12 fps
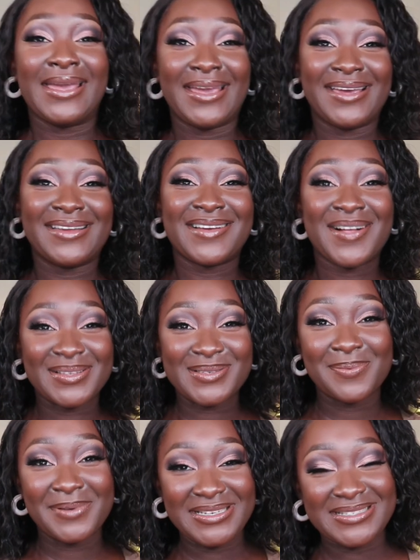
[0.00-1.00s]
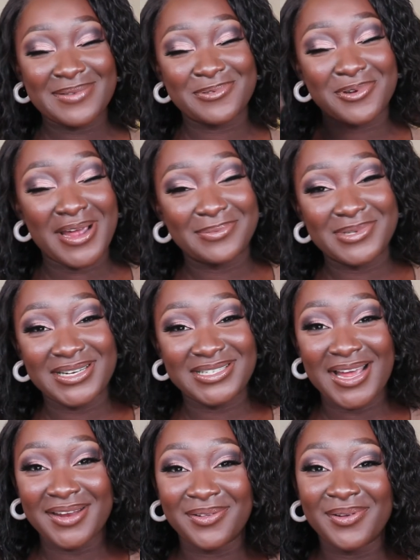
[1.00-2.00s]
And also please subscribe to the
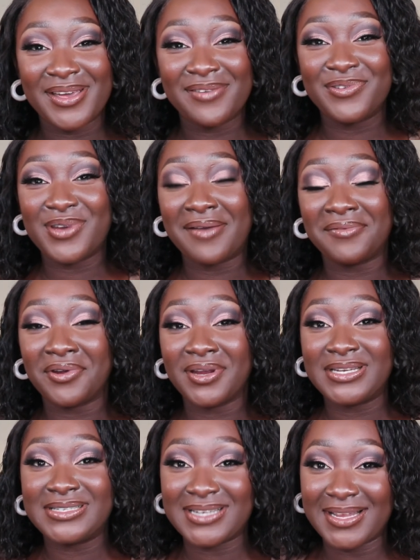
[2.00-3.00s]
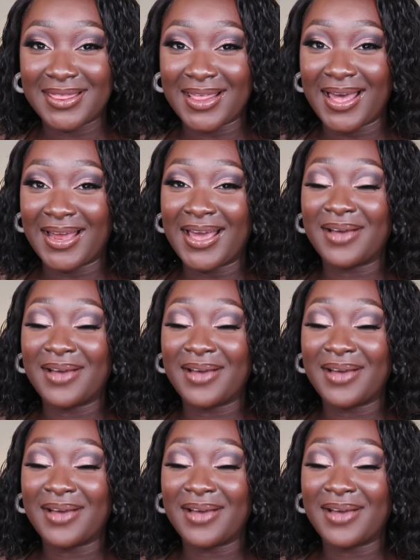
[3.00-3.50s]
channel if you haven't already done that.